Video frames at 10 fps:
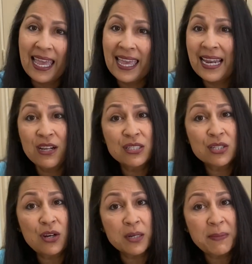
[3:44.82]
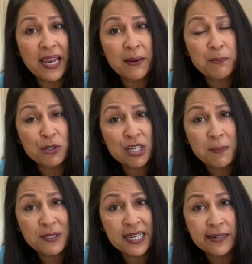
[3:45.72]
And I also got my
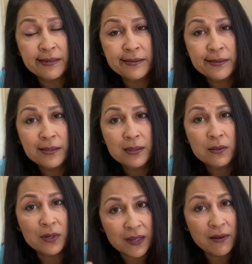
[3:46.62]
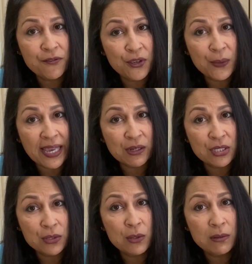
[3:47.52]
push-ups in, whatever few I
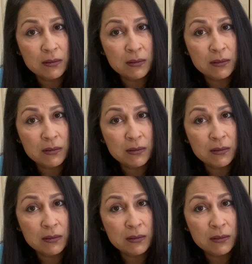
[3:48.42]
could do.